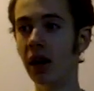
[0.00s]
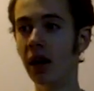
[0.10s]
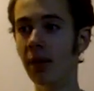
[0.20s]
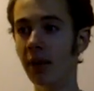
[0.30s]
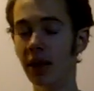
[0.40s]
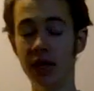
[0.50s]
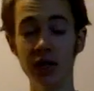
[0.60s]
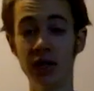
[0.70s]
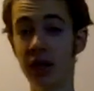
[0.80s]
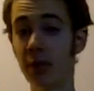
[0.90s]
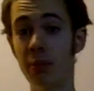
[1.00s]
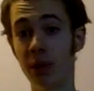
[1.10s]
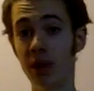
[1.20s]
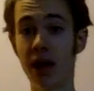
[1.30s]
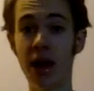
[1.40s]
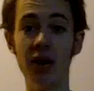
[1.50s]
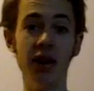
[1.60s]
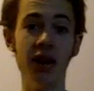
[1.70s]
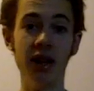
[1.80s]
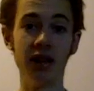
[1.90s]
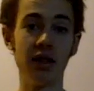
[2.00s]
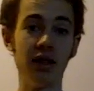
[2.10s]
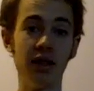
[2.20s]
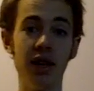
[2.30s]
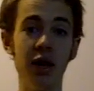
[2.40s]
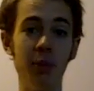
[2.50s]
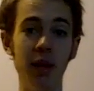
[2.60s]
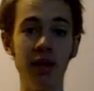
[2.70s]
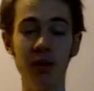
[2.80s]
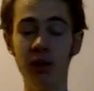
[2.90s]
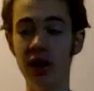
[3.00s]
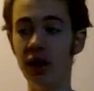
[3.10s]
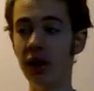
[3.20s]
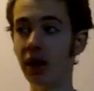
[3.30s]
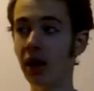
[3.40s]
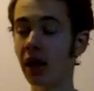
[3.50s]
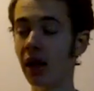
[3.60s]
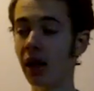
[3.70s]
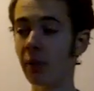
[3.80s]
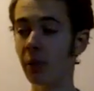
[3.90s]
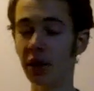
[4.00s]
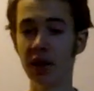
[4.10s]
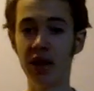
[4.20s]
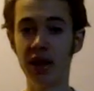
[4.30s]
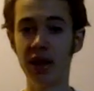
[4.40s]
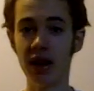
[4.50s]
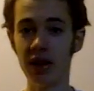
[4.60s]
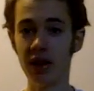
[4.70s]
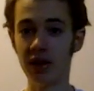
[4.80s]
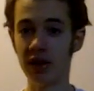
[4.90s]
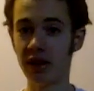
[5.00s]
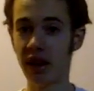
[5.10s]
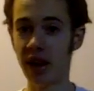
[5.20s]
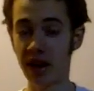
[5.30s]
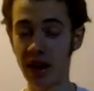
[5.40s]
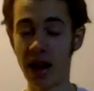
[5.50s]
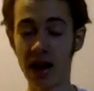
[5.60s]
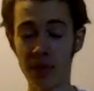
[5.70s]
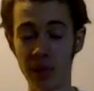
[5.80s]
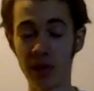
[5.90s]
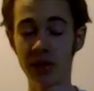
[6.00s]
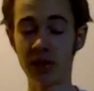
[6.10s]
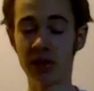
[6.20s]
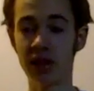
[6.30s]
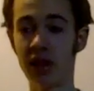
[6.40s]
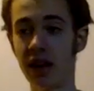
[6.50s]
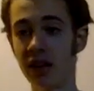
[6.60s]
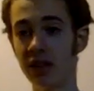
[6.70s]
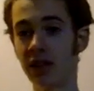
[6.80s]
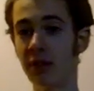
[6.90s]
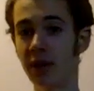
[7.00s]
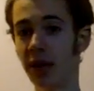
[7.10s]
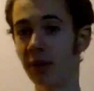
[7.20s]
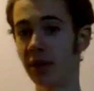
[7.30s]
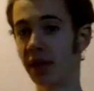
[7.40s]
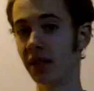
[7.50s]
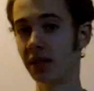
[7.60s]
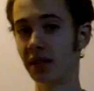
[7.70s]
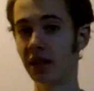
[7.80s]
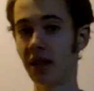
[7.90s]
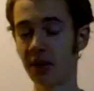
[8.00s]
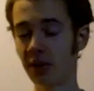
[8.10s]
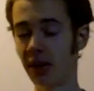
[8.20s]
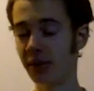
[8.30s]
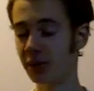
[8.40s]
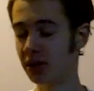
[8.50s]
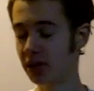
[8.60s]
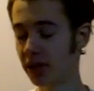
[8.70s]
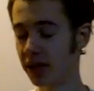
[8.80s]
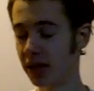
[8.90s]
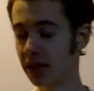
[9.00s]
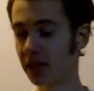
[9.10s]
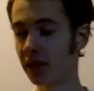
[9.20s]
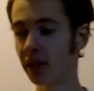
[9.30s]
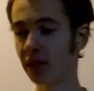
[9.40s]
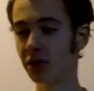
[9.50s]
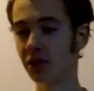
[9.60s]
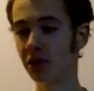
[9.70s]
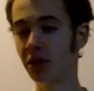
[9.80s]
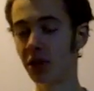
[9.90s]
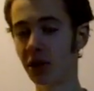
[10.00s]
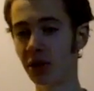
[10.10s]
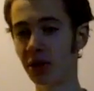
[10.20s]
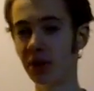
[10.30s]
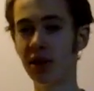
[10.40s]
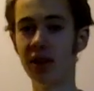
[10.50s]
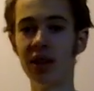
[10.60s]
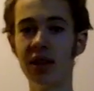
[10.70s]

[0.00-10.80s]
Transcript: um, and they just get burnt out and that doesn't help anyone but then I, I personally sometimes get stuck where I'm just like so